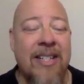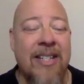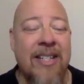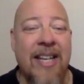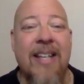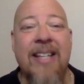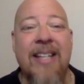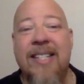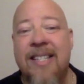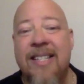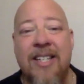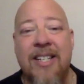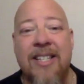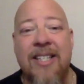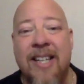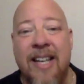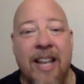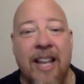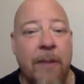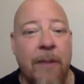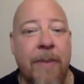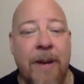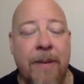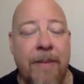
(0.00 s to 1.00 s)
tell us just a
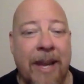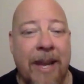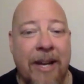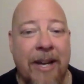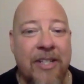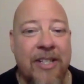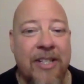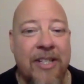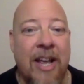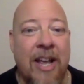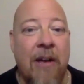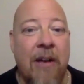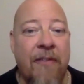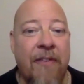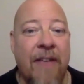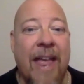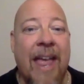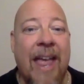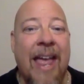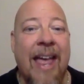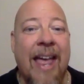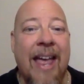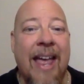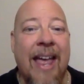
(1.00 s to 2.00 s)
little bit about yourself
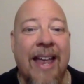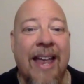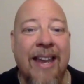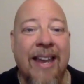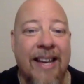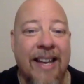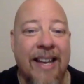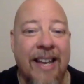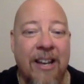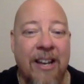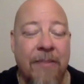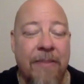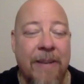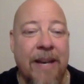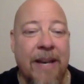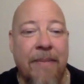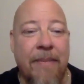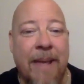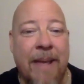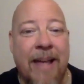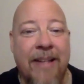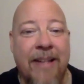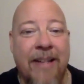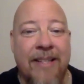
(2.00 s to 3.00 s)
and a little bit
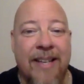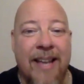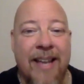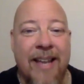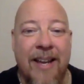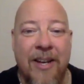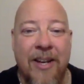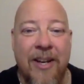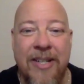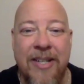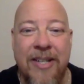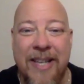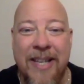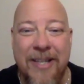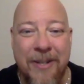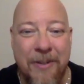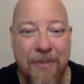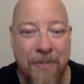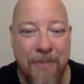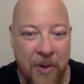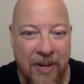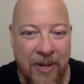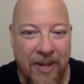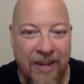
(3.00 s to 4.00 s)
about your
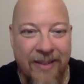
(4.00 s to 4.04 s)
testimony.